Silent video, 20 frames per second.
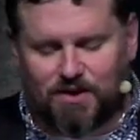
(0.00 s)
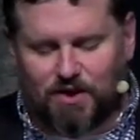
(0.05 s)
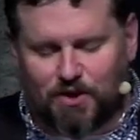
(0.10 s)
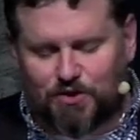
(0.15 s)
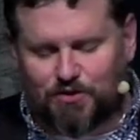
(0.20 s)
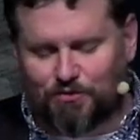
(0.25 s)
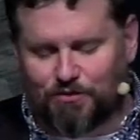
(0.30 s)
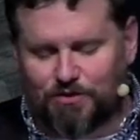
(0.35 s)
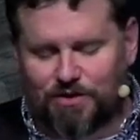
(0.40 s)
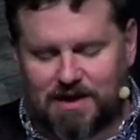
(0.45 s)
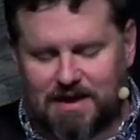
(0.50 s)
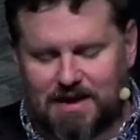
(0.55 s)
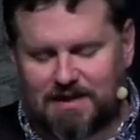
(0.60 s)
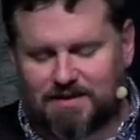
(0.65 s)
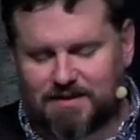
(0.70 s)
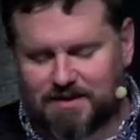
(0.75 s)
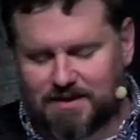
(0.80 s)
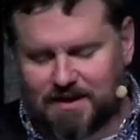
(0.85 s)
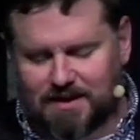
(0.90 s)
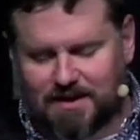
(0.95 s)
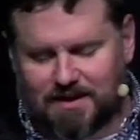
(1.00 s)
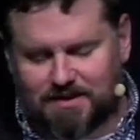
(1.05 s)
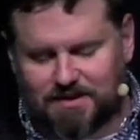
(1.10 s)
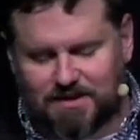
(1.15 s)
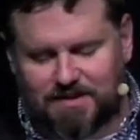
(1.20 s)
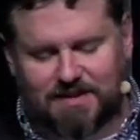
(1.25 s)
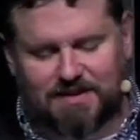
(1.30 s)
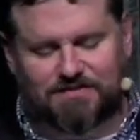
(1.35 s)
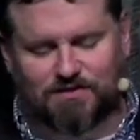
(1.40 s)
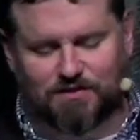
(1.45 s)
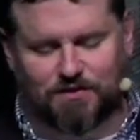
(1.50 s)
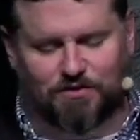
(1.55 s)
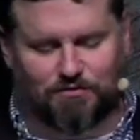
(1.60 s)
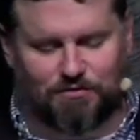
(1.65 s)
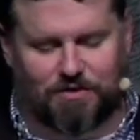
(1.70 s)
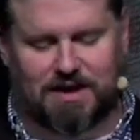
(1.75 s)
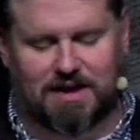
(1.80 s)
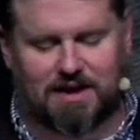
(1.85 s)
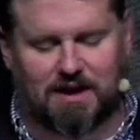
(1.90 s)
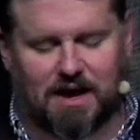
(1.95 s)
agree to, to
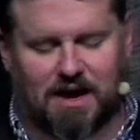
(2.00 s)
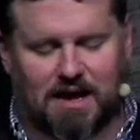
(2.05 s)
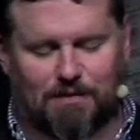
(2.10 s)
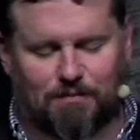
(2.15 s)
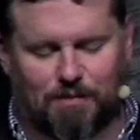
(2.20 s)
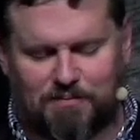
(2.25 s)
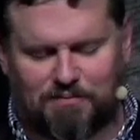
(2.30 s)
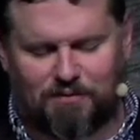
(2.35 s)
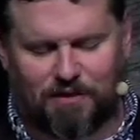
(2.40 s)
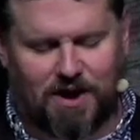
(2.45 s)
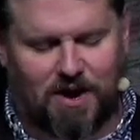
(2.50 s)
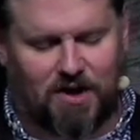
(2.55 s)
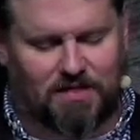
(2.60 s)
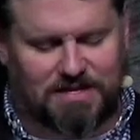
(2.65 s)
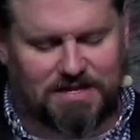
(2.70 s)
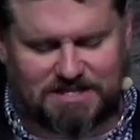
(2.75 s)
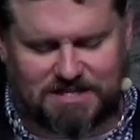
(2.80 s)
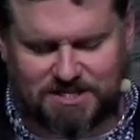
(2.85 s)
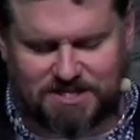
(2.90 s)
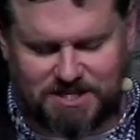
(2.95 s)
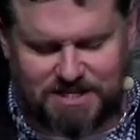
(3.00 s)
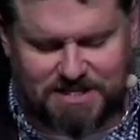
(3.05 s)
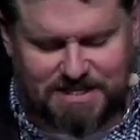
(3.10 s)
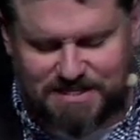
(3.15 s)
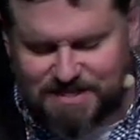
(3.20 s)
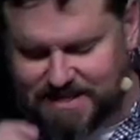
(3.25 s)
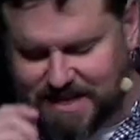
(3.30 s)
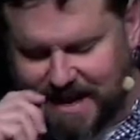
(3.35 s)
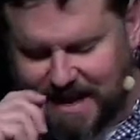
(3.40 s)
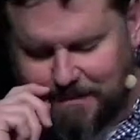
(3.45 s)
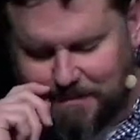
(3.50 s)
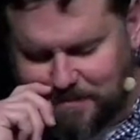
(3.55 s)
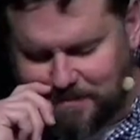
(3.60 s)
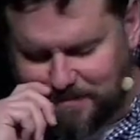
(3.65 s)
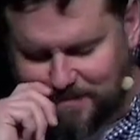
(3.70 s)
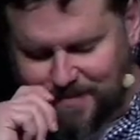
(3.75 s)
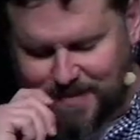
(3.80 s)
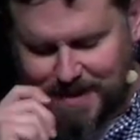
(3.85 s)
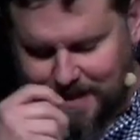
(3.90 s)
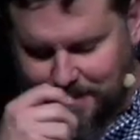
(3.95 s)
disagree, God. And we pray all this in Jesus' name.
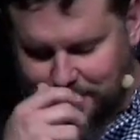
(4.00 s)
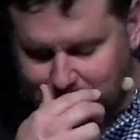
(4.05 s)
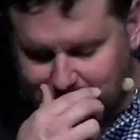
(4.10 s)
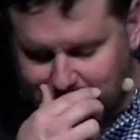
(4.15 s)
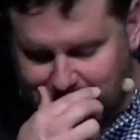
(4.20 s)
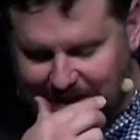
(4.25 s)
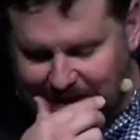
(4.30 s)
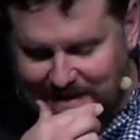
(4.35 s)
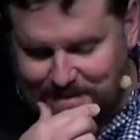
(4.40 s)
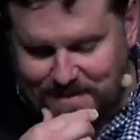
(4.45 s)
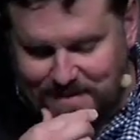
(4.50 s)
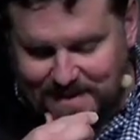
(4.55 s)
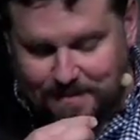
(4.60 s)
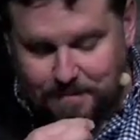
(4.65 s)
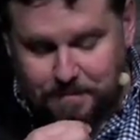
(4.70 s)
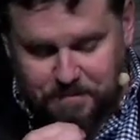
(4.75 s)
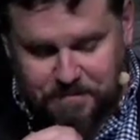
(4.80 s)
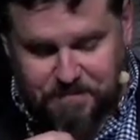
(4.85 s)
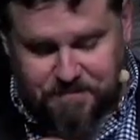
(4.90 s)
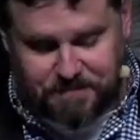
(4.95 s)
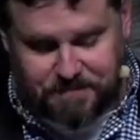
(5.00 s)
Amen.